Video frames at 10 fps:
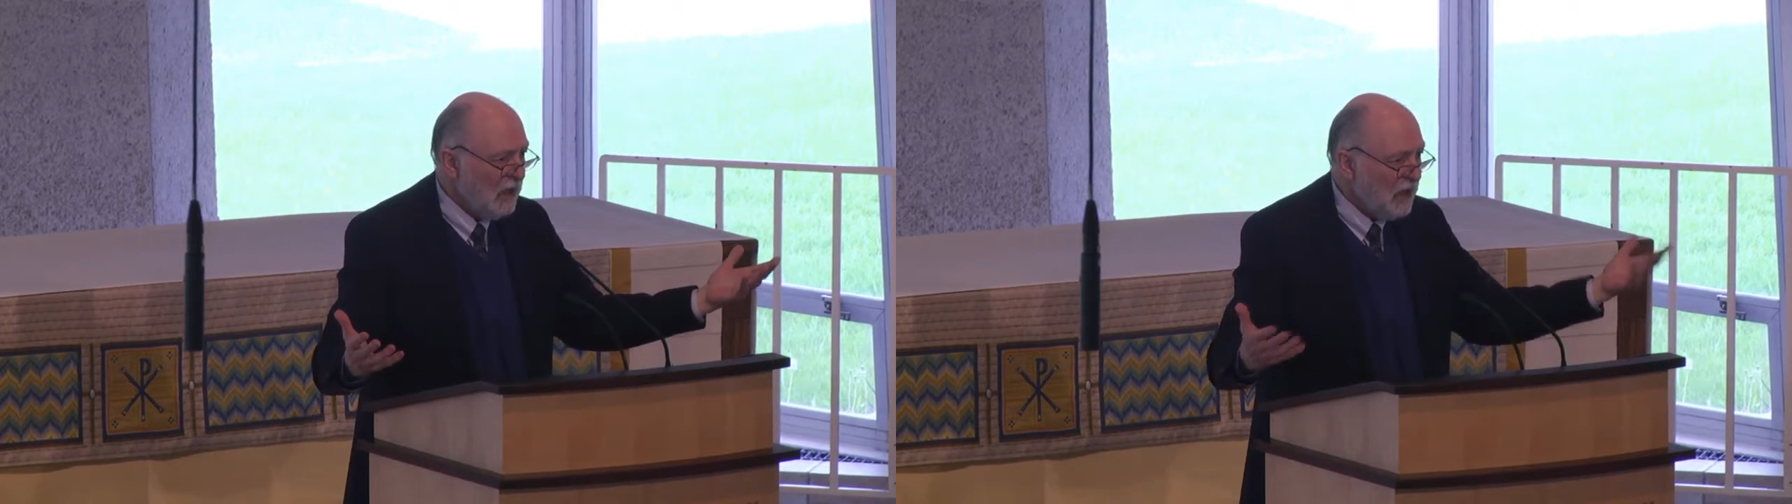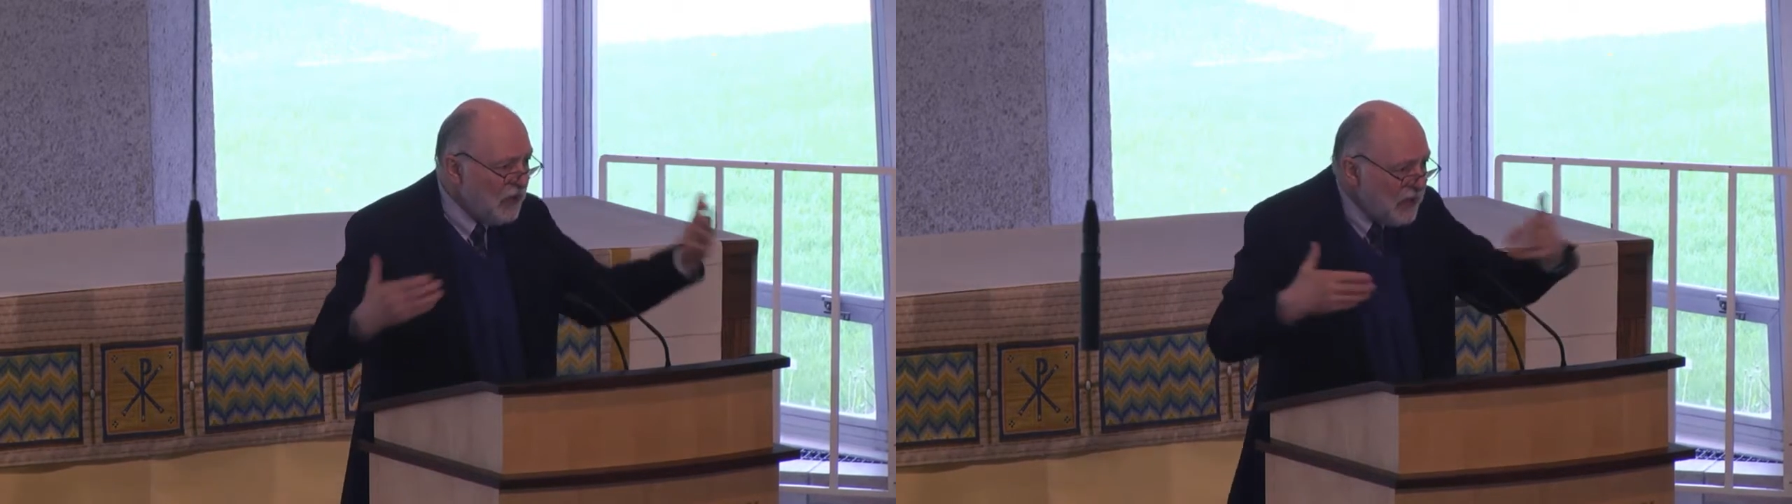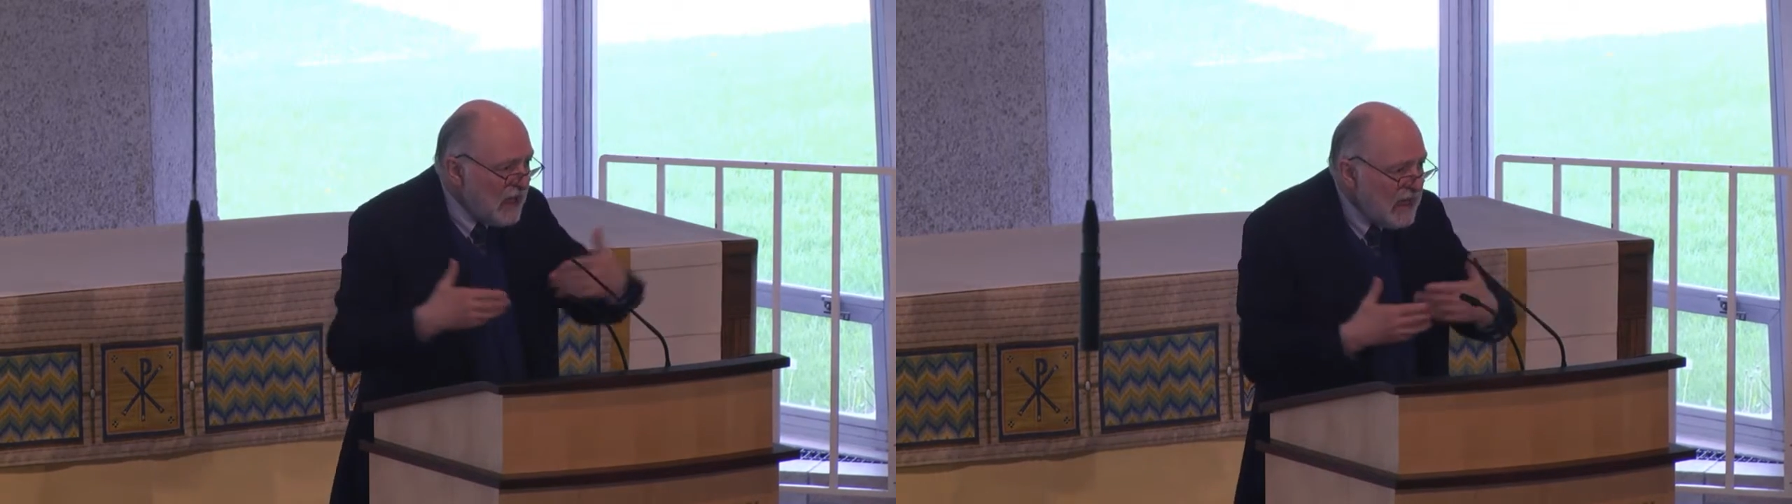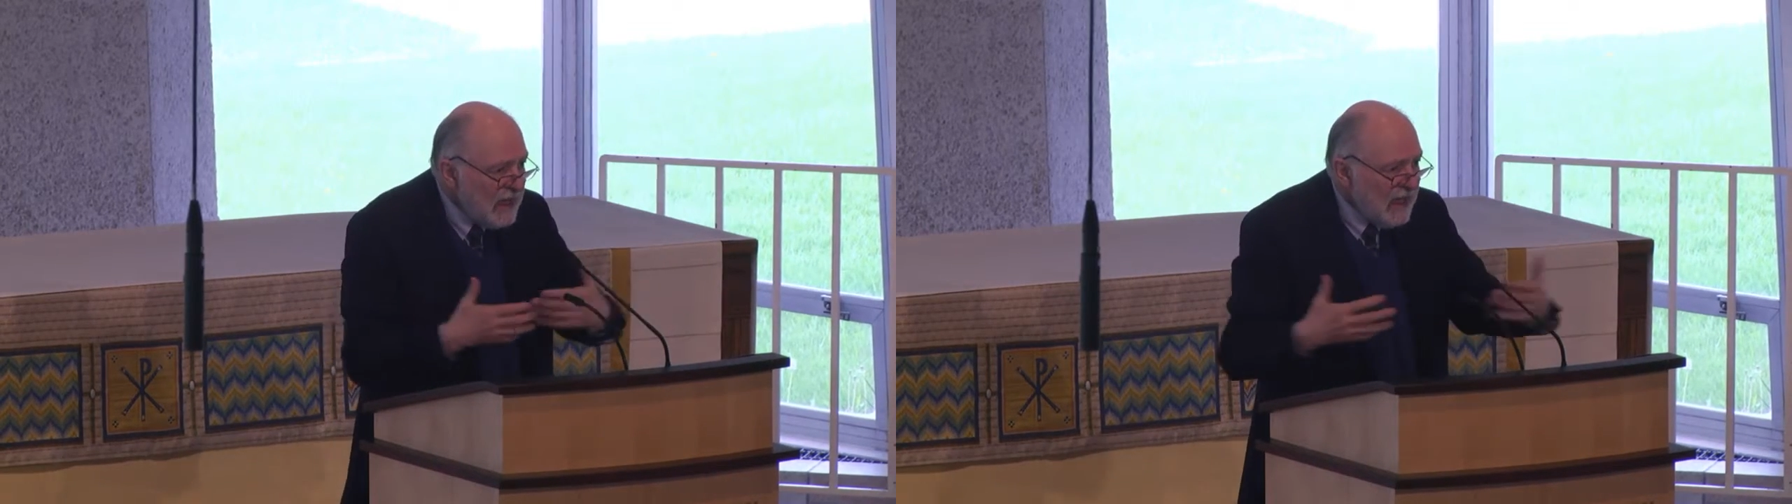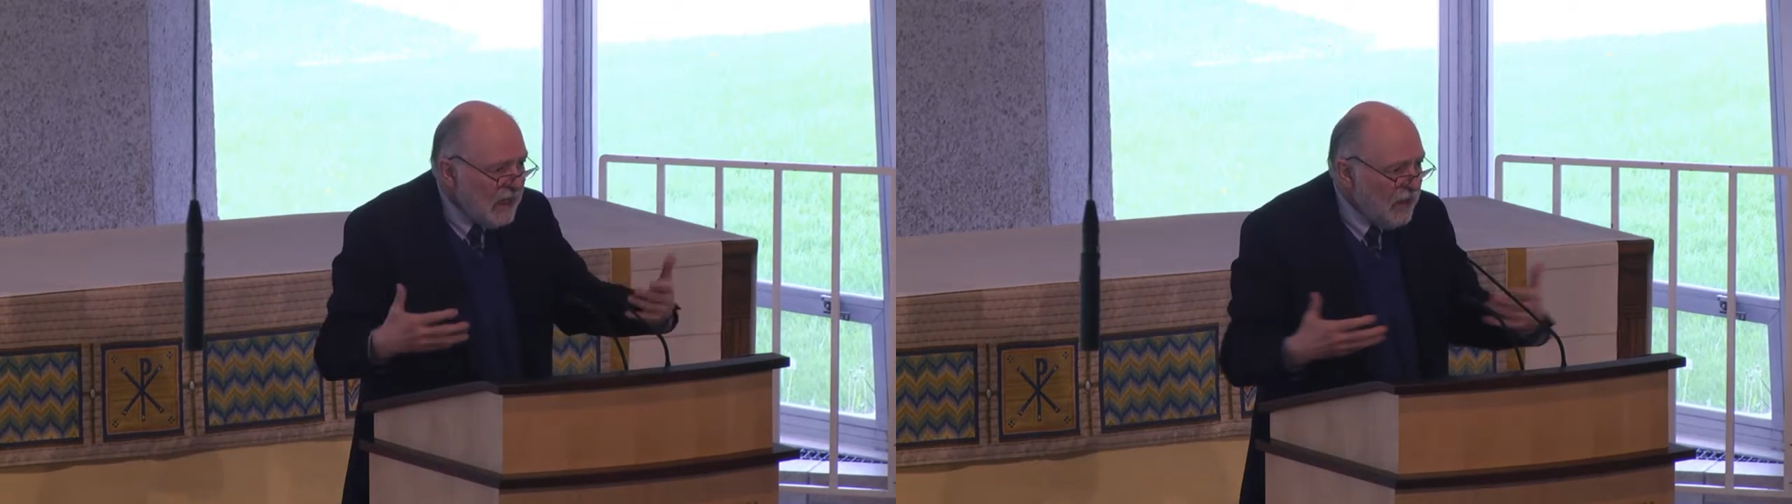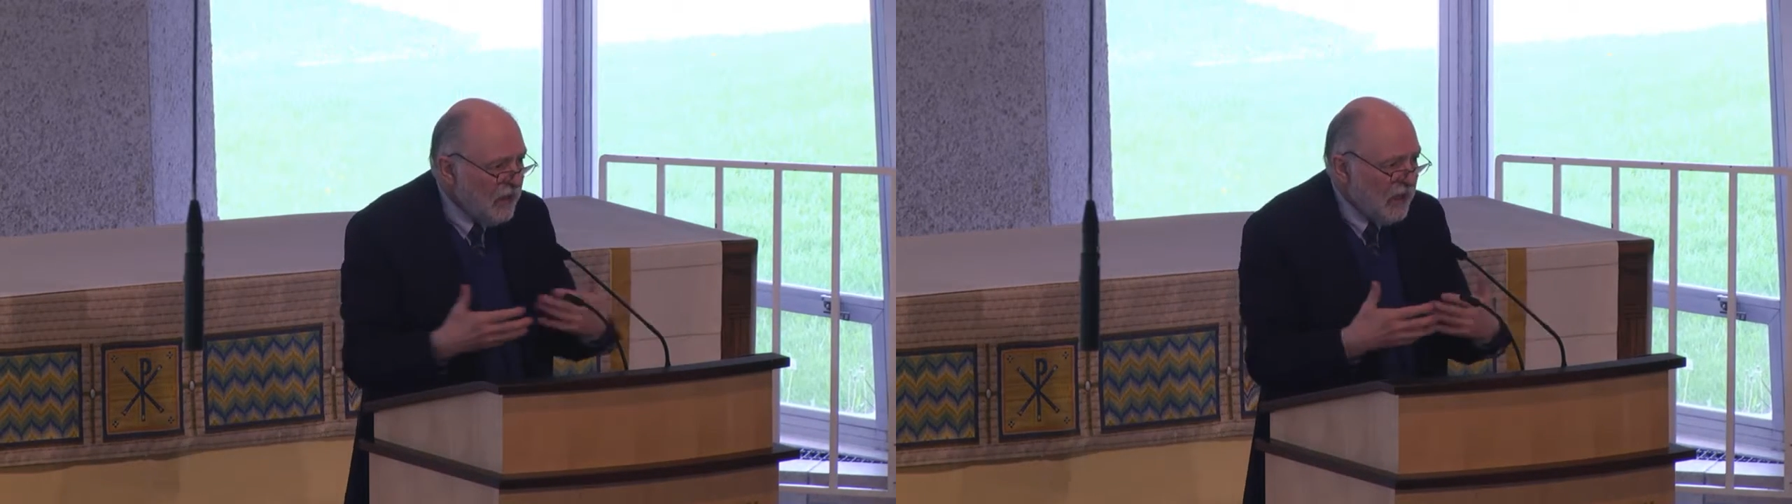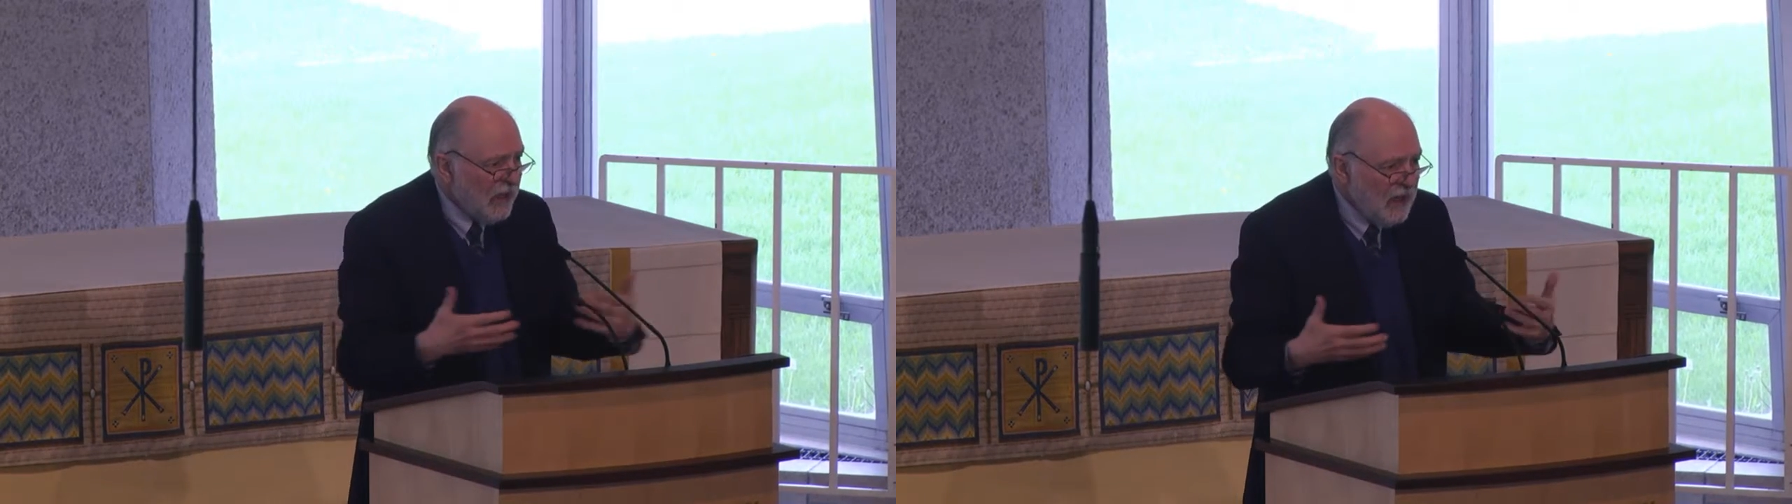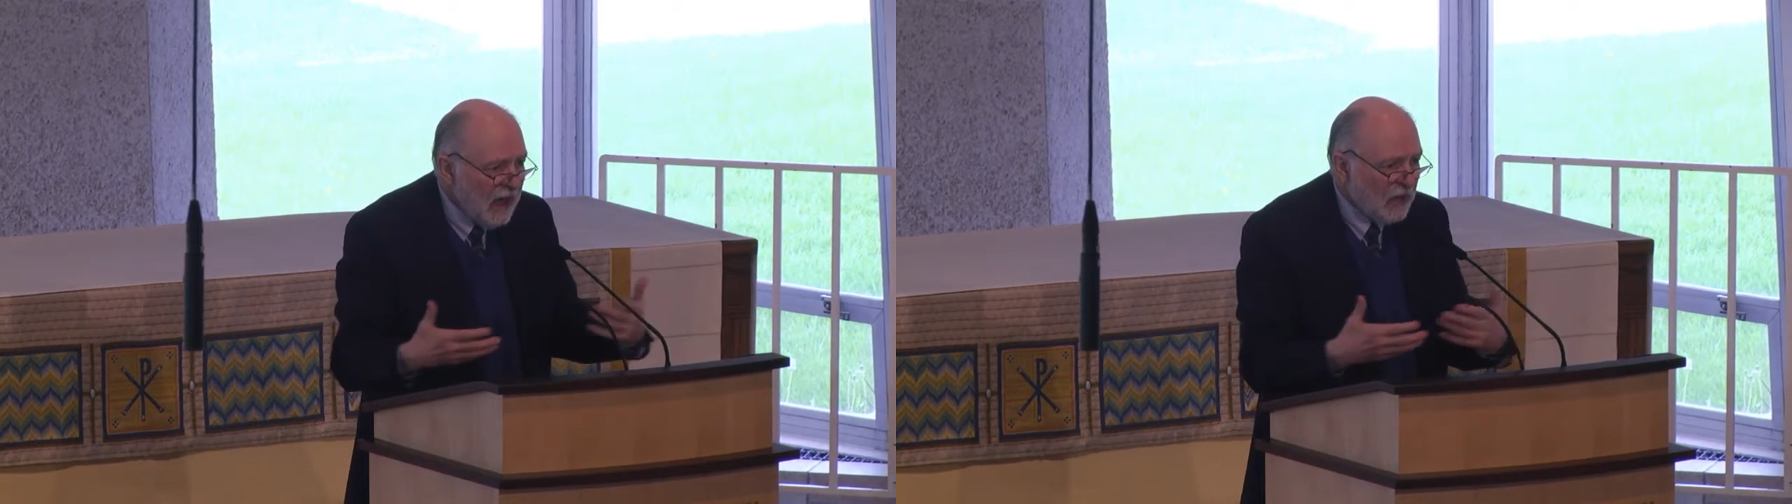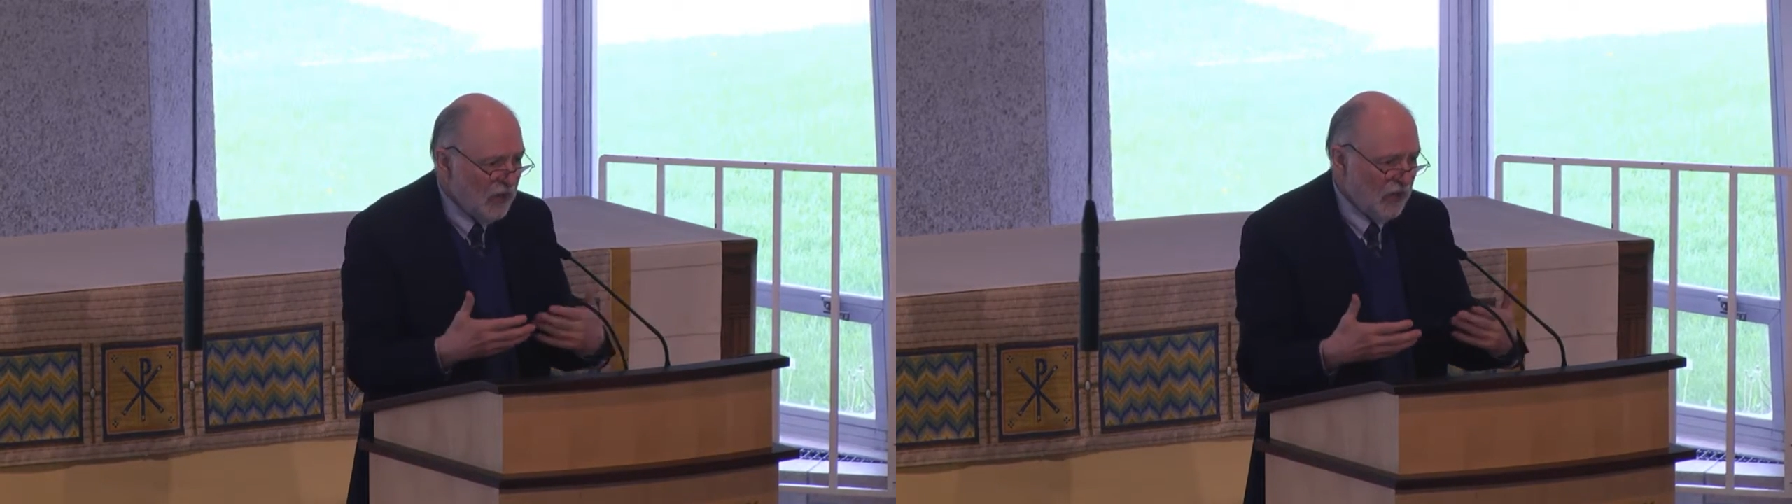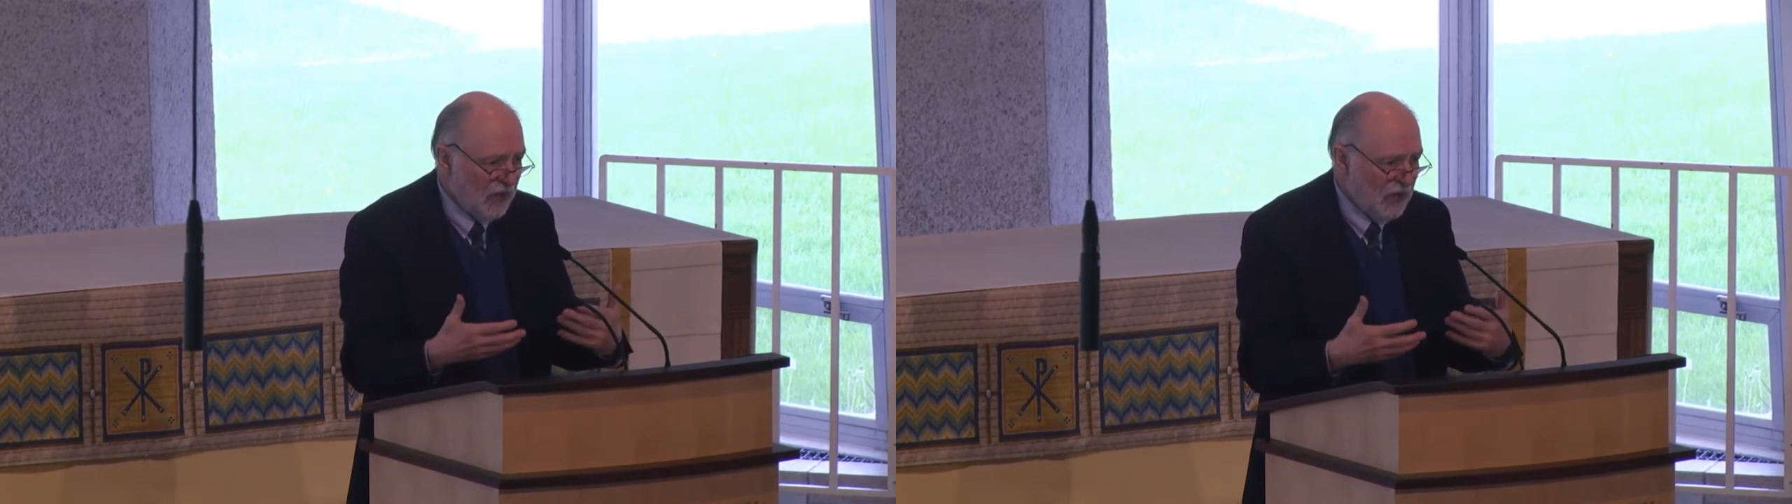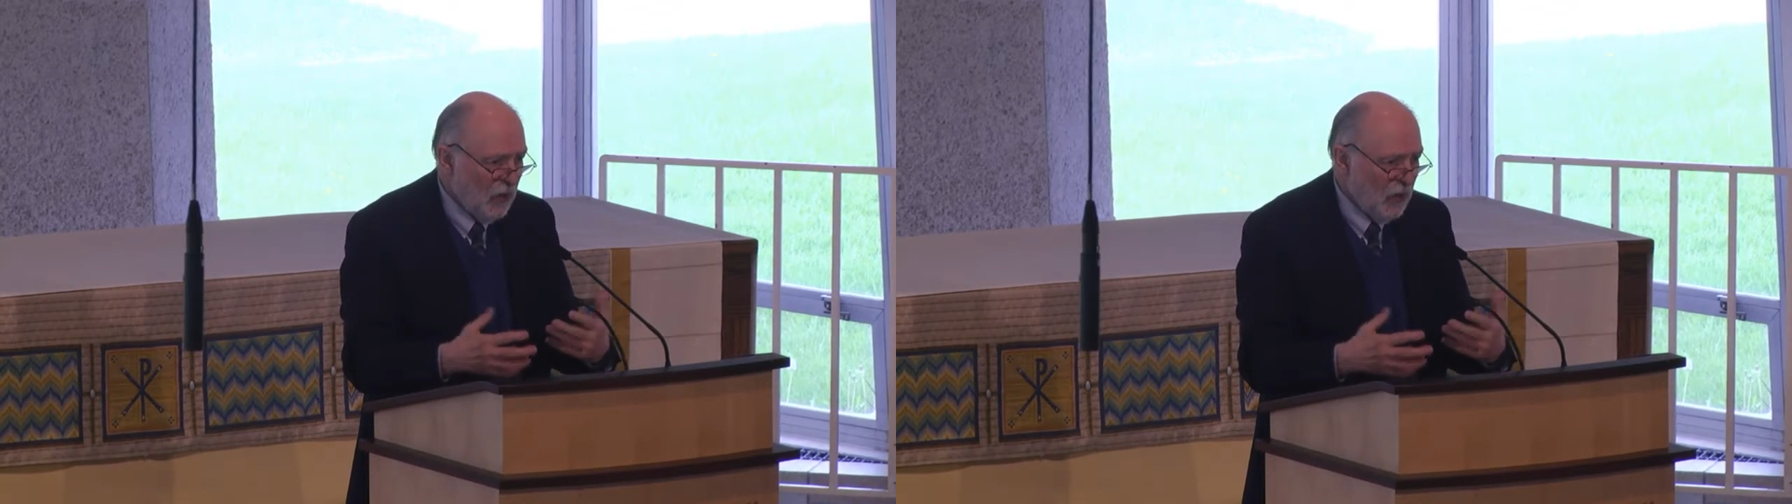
to see the interconnections